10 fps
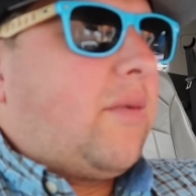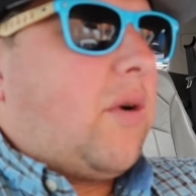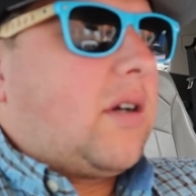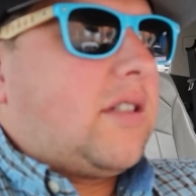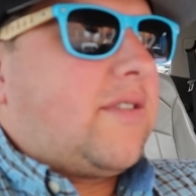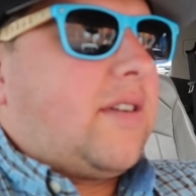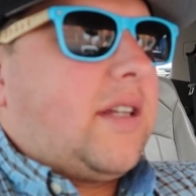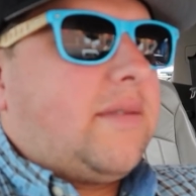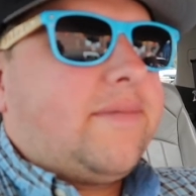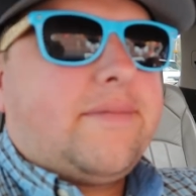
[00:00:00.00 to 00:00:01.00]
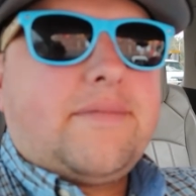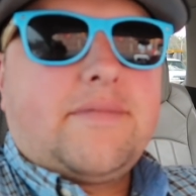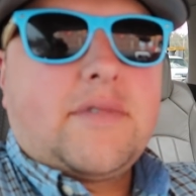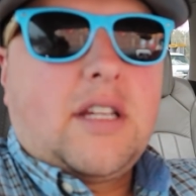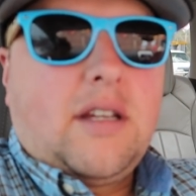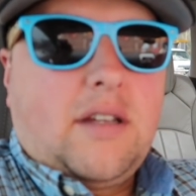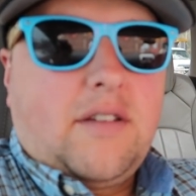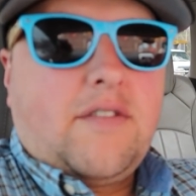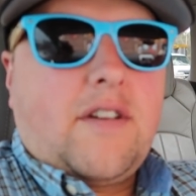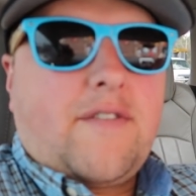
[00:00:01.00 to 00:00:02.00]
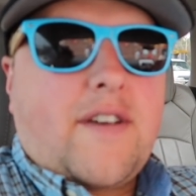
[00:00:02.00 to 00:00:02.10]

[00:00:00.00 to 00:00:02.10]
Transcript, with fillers: and walk just fine. Yeah. Fun